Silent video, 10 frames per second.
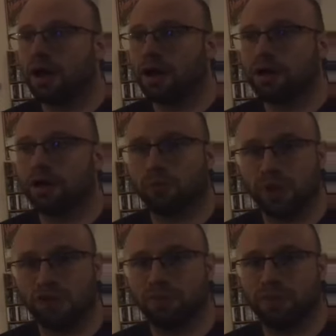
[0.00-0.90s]

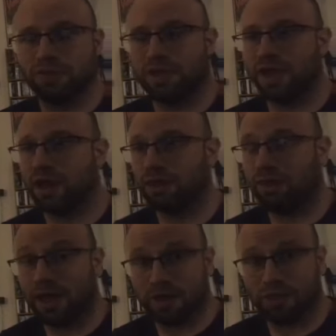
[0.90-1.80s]
arrangements that had a
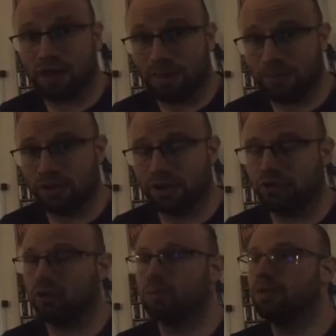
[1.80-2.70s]
lot of thought put
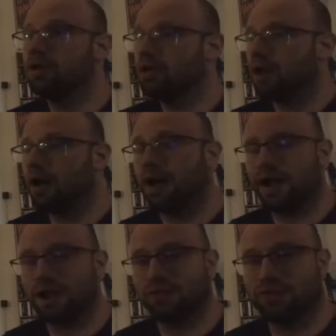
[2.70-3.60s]
into them.
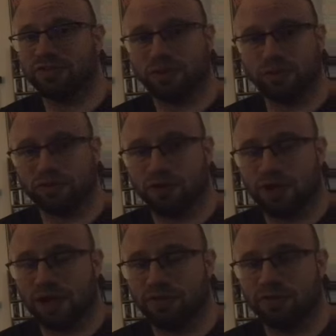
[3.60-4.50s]
Every single
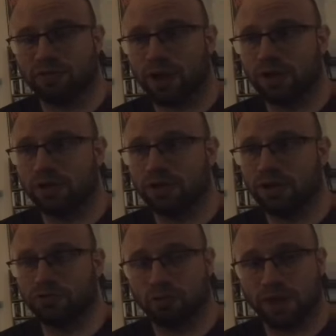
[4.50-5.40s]
song on this record
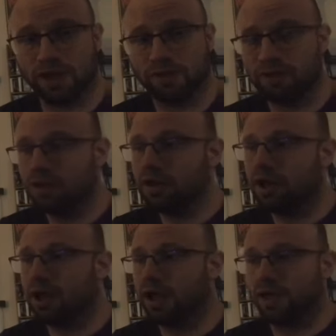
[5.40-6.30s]
is great,
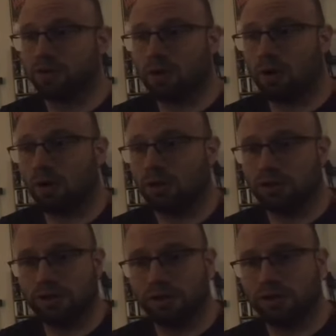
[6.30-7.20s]
and they're all
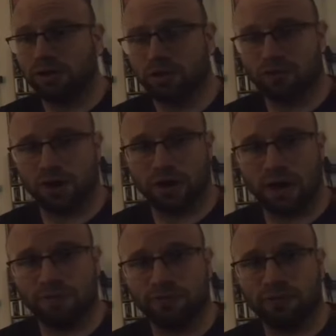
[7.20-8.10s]
different
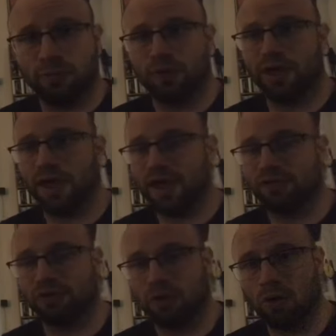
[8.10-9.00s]
enough where they
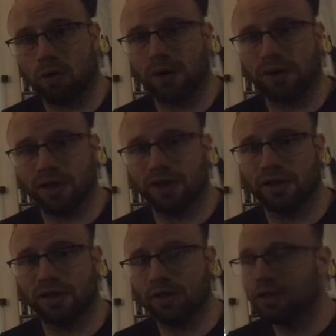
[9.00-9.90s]
have their own
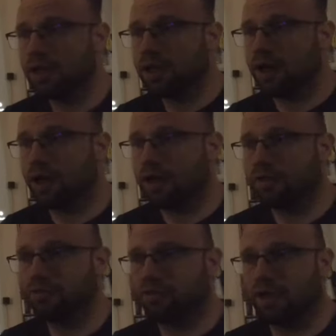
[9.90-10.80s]
identity
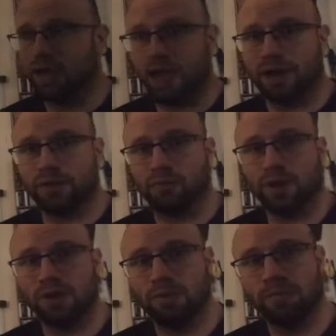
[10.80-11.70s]
And
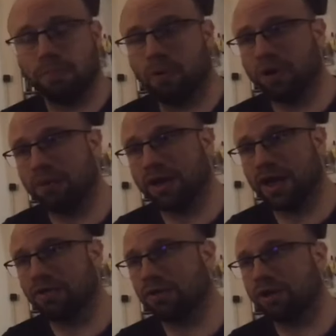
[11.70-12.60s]
when you put them
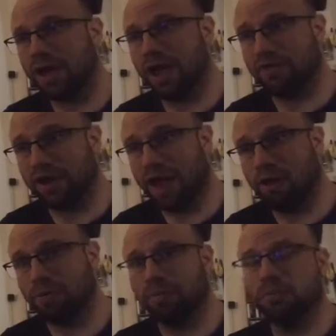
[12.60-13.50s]
together as an
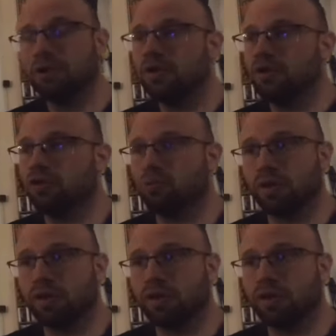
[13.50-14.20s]
album, you really